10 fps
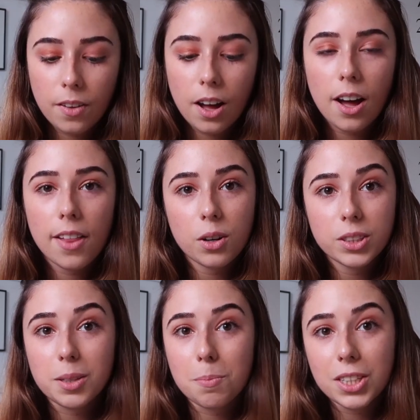There
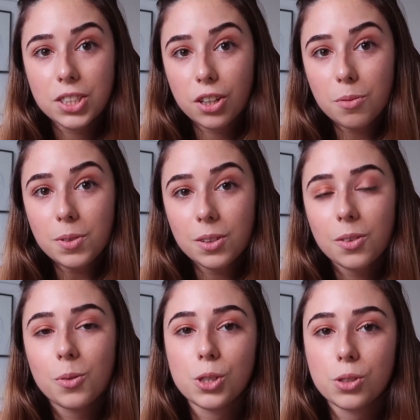was a midterm,
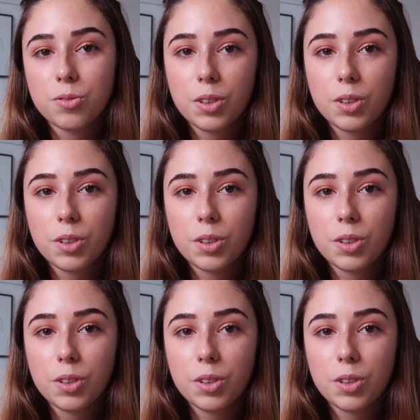which was